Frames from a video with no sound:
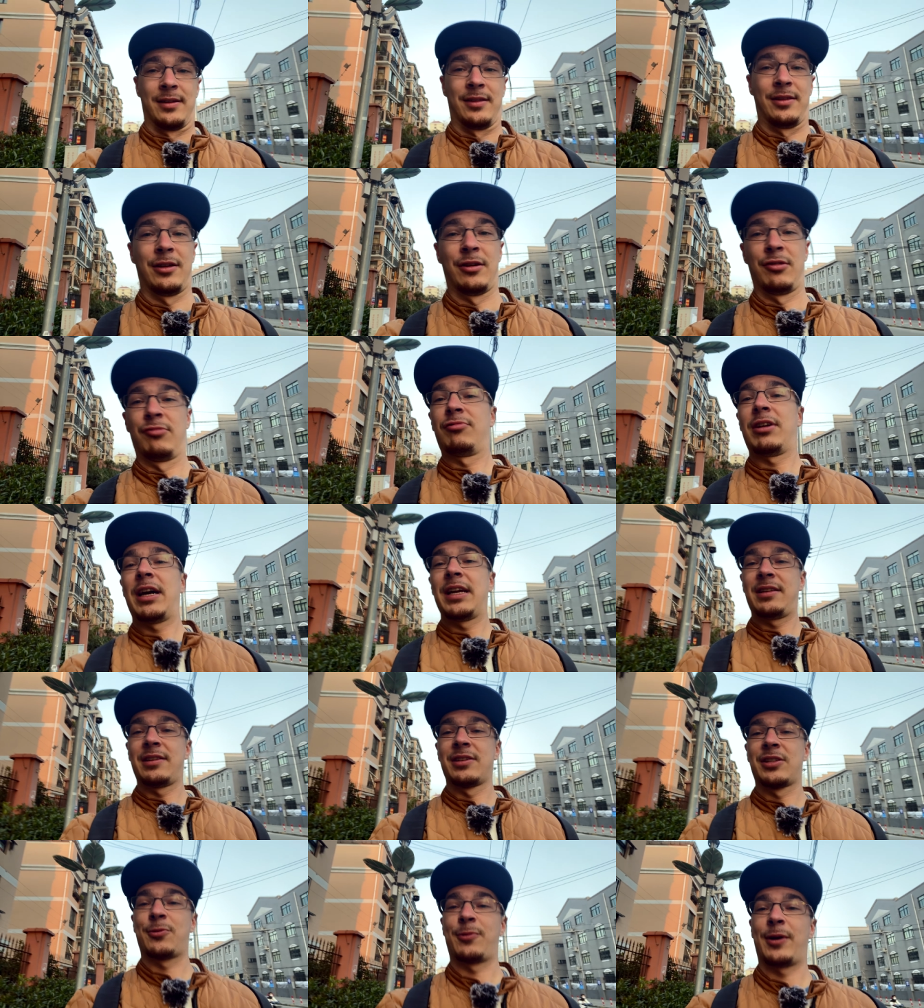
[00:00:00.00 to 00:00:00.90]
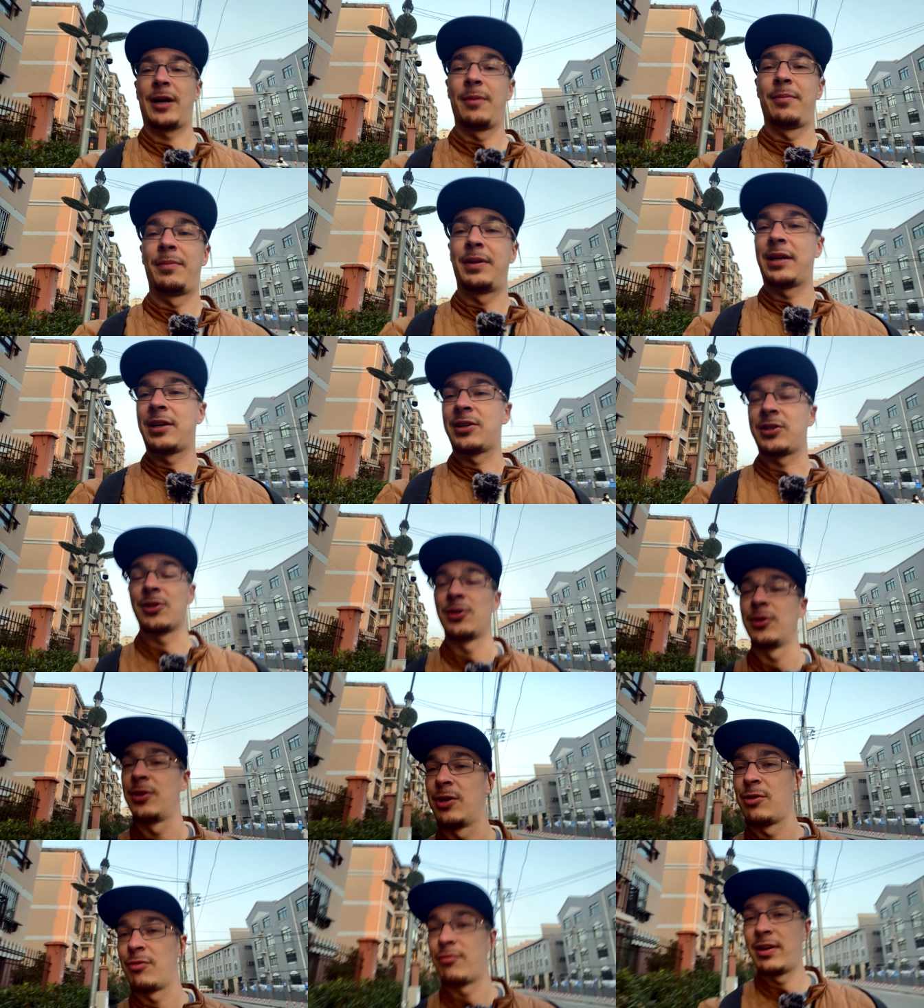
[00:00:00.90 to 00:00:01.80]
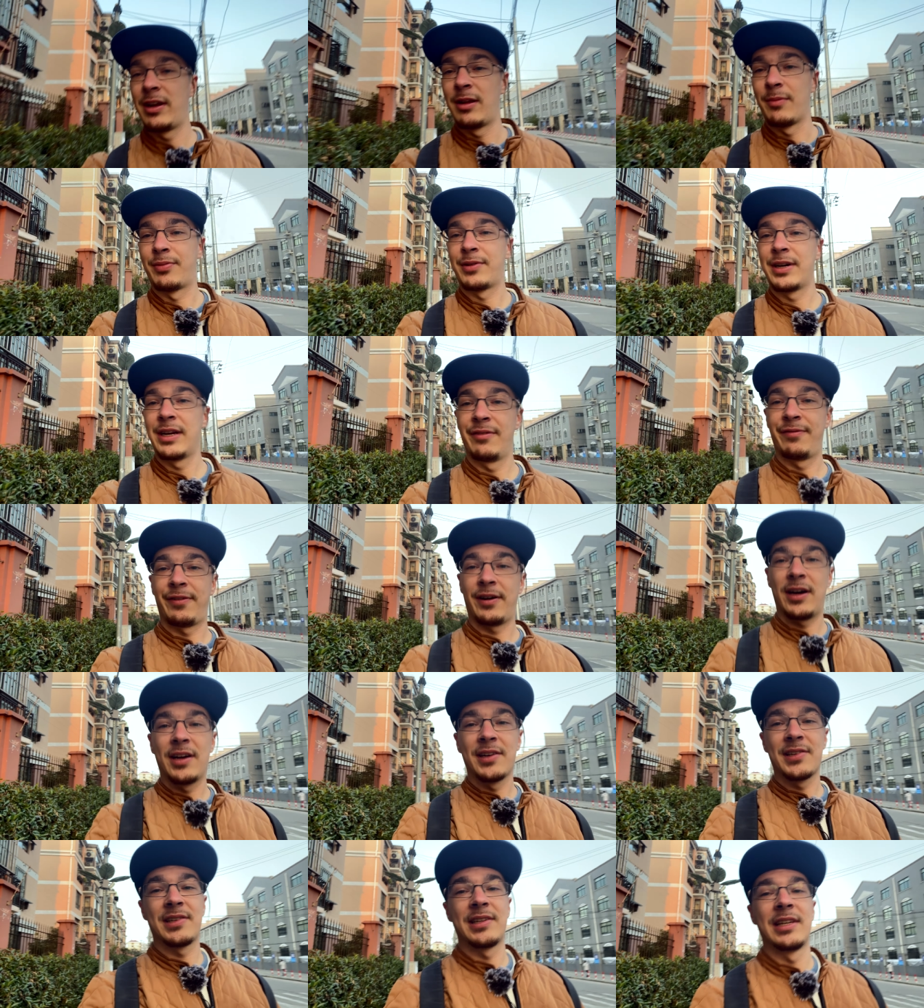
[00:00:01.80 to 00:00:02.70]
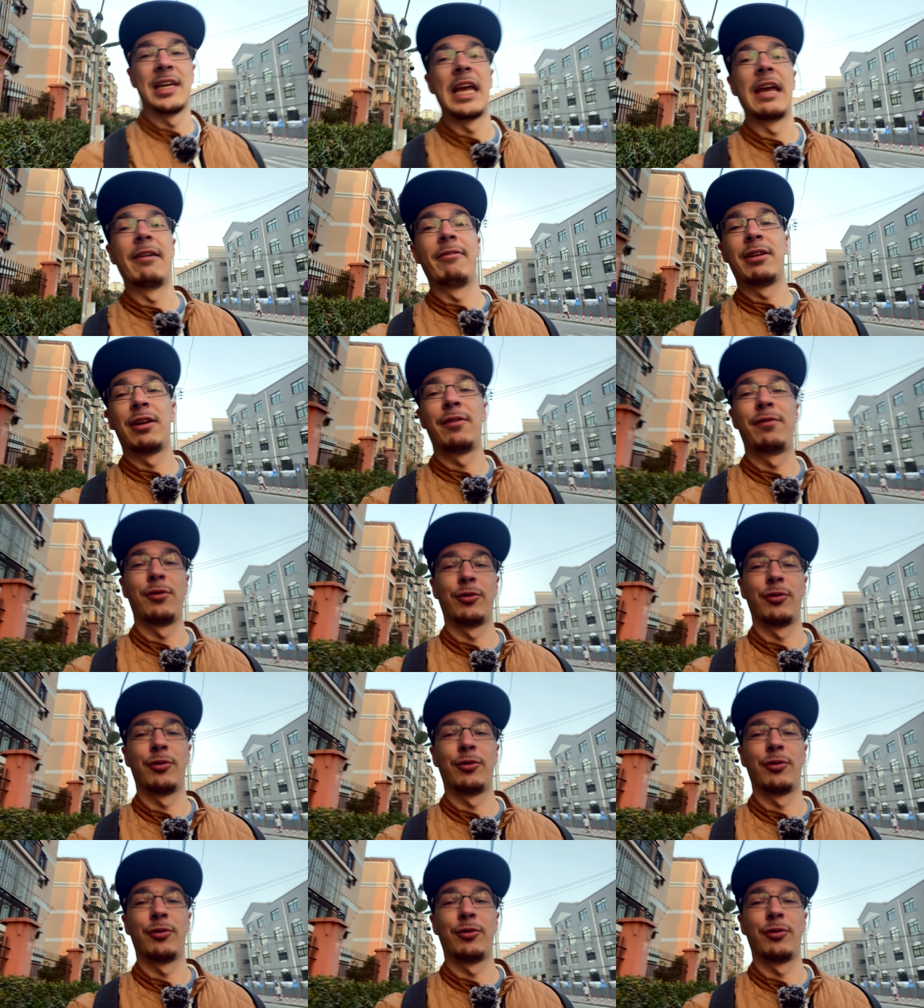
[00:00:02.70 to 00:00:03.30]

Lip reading: The writing's quite big, so you're going to read it pretty fast, even if you're